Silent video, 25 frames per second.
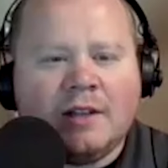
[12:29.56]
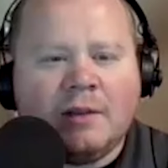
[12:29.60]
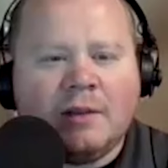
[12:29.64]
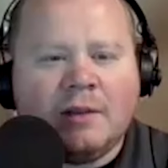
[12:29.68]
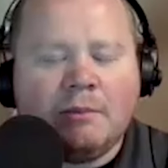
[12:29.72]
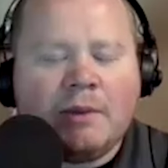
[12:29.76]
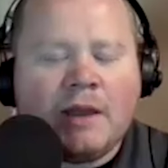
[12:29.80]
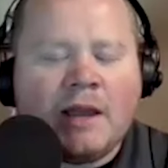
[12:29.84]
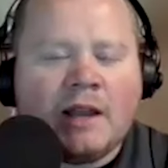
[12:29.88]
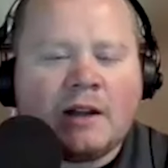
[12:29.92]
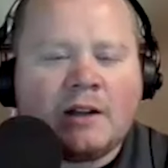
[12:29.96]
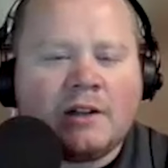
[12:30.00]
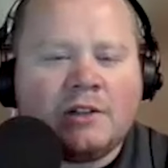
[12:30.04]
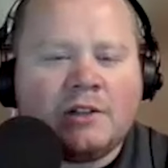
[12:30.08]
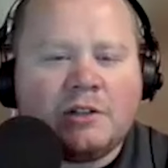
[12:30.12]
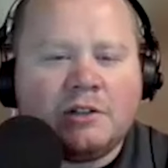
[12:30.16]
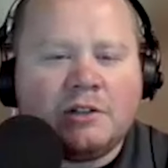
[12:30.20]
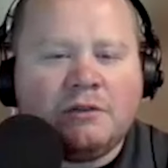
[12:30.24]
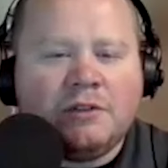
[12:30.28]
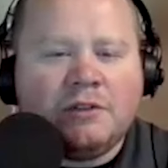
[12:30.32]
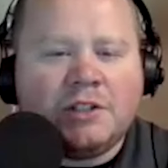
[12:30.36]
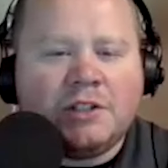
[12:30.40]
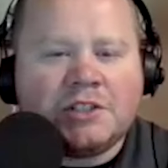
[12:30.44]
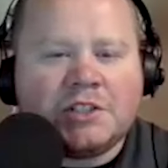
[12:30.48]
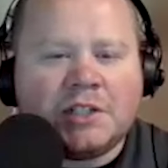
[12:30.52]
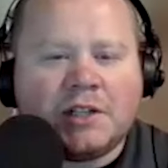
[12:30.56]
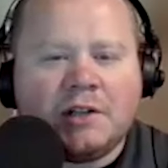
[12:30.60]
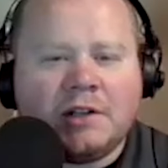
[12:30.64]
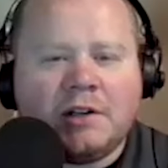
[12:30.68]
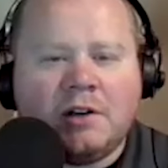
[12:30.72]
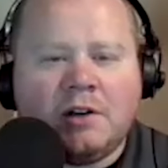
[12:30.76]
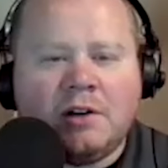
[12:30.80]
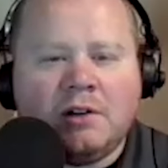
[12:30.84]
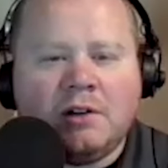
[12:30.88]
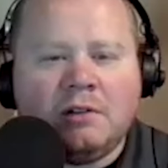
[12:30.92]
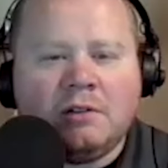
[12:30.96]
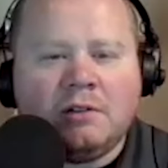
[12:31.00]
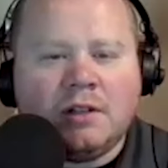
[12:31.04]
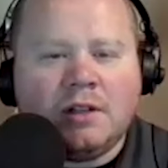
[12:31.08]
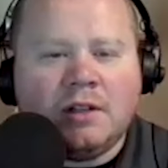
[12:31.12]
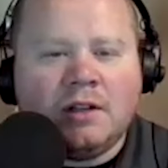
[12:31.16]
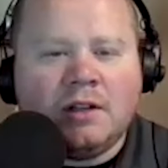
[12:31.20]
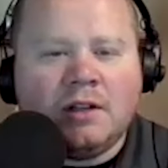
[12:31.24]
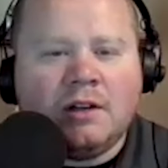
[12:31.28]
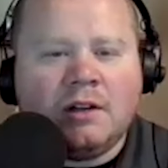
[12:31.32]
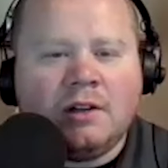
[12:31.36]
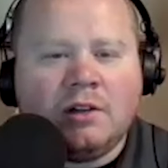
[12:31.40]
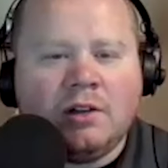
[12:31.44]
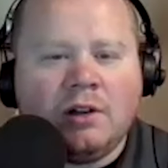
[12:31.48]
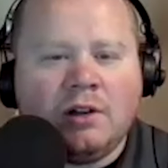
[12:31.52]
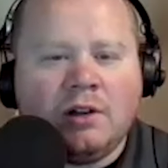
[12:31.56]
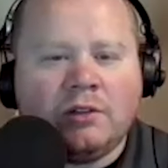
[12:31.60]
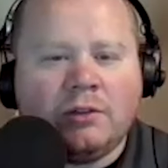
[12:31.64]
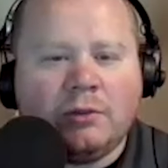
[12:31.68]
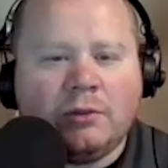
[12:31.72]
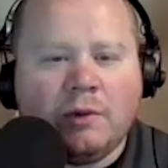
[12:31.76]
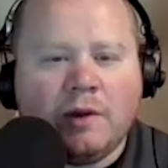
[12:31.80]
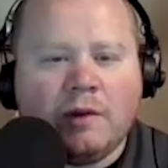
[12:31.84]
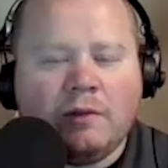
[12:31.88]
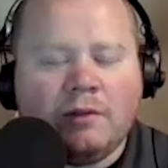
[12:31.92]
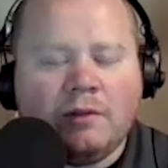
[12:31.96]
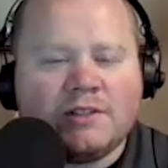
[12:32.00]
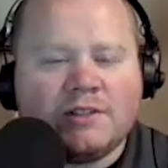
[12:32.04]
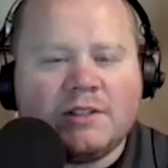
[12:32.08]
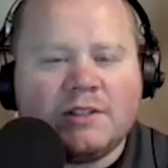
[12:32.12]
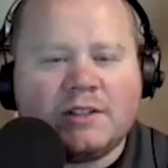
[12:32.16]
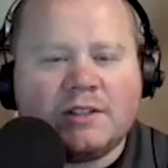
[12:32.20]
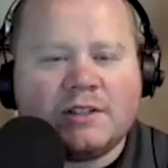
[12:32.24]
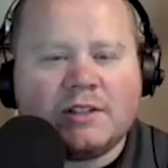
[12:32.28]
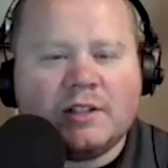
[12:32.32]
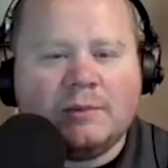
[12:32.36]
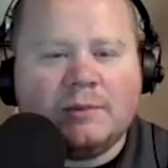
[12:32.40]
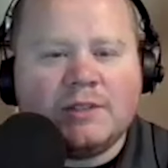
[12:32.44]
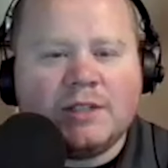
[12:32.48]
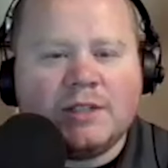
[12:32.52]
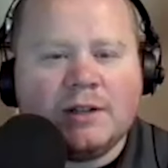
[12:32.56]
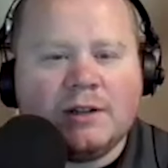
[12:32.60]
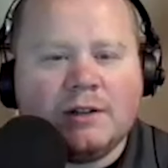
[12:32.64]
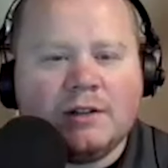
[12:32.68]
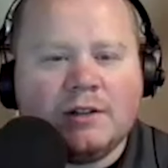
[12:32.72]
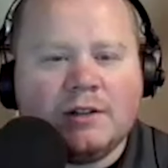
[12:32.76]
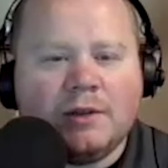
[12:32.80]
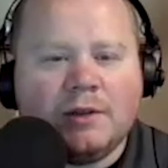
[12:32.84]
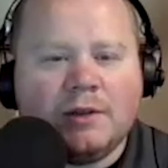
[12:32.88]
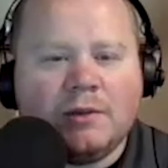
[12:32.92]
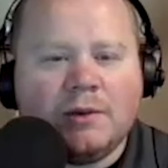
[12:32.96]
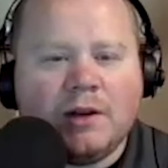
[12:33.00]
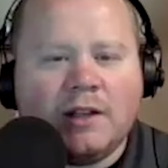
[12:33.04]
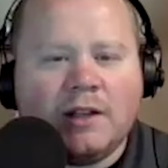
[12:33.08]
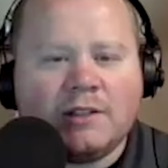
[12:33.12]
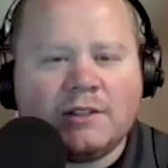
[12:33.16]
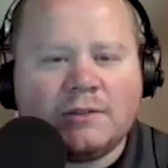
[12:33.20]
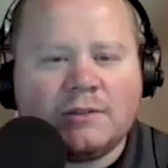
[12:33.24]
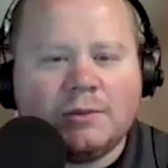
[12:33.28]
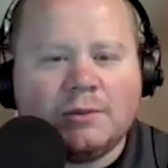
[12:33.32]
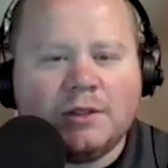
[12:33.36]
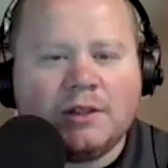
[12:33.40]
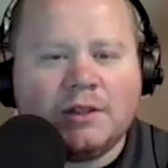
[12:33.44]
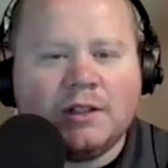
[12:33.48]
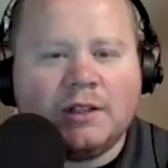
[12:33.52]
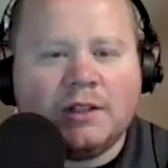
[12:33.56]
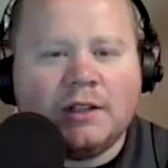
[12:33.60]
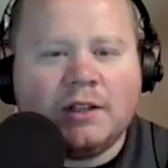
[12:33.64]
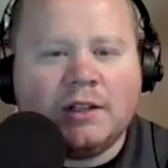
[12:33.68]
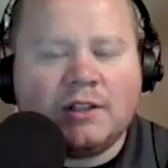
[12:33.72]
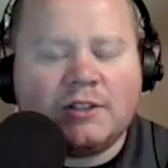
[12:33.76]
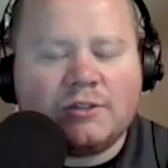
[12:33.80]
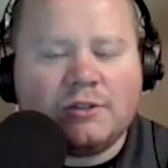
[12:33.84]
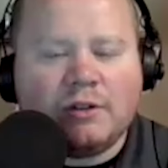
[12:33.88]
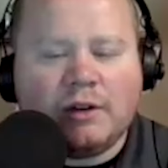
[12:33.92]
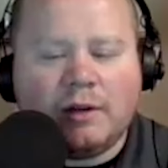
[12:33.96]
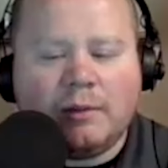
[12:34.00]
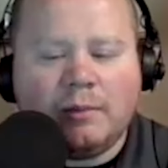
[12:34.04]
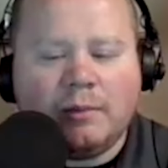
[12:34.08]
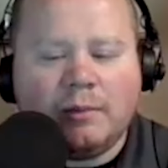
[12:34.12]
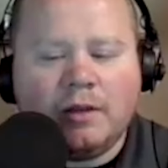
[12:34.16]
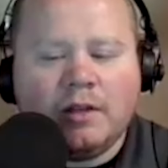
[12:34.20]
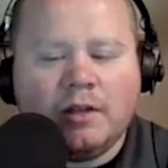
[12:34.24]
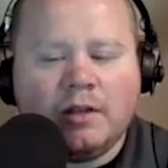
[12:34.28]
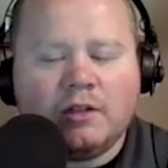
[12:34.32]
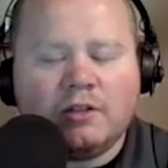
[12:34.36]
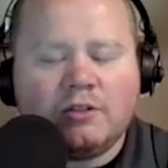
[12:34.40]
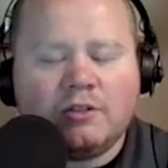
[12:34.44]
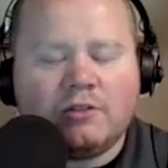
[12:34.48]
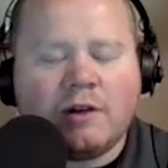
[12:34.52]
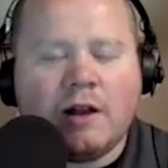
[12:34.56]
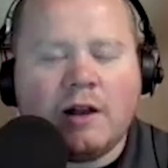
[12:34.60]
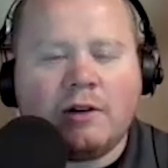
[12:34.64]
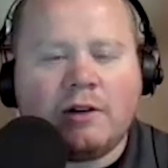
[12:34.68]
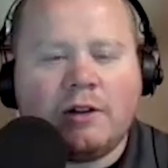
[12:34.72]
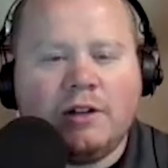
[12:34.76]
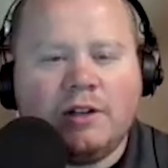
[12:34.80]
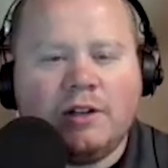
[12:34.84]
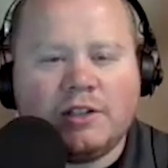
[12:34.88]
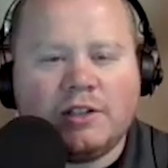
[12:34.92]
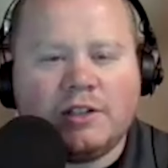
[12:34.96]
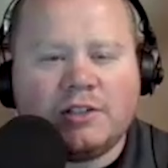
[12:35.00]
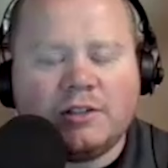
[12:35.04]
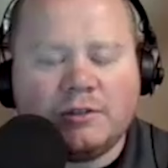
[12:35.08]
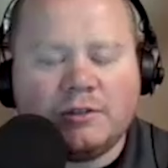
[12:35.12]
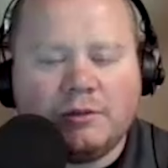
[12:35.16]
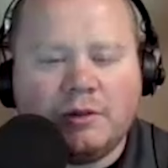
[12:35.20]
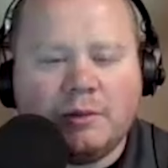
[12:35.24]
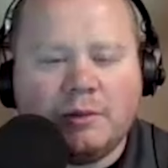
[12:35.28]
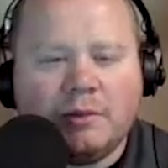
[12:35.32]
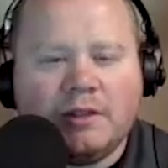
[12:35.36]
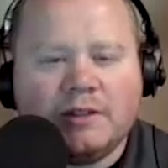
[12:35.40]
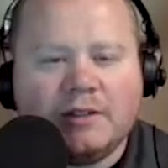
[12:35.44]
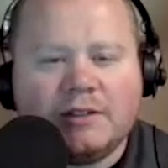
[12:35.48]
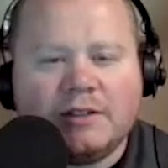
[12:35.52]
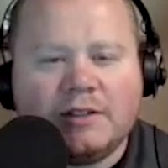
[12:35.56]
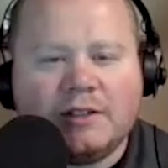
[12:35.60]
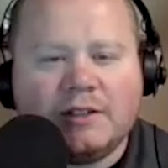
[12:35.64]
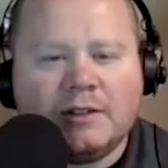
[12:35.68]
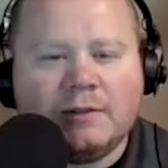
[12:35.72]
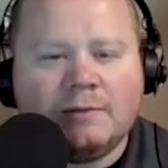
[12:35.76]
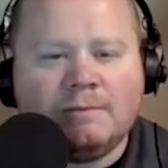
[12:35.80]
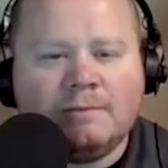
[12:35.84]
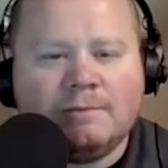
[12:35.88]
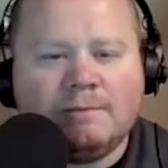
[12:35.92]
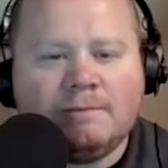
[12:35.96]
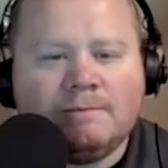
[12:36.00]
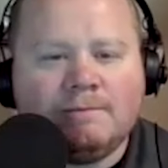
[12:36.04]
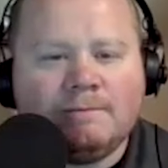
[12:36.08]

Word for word: impacted your fishing at all uh, along the river systems here in the Midwest with the extreme drought conditions we've been seeing?